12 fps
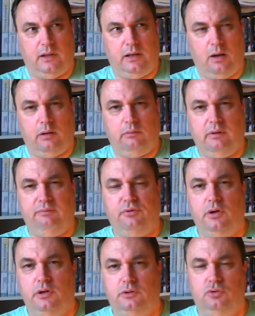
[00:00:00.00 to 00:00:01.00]
now I
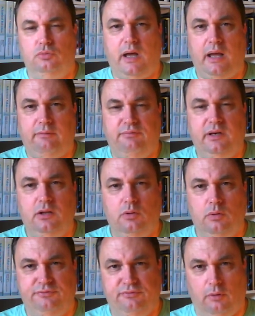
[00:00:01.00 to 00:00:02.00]
refer to my
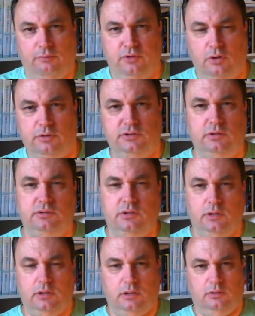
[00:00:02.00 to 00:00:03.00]
video of your
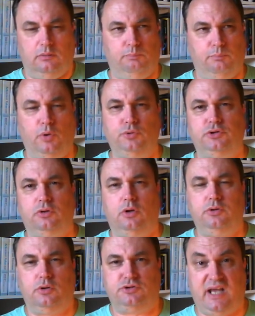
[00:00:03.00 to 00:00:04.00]
posted
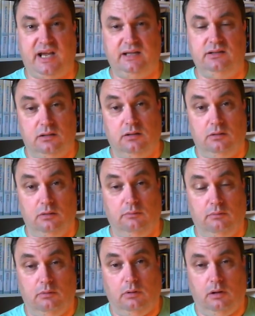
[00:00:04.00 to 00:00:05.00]
on your second,
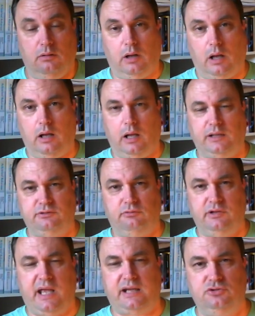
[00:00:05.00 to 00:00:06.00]
as a
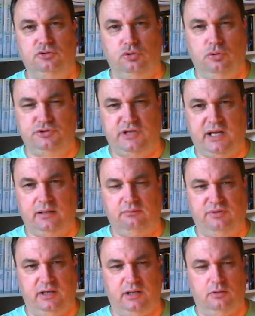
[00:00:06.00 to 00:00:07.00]
reaction to your
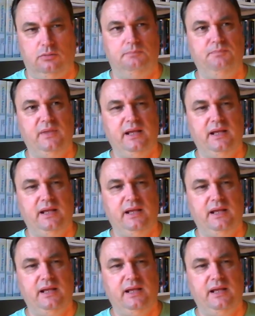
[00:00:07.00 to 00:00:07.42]
second video.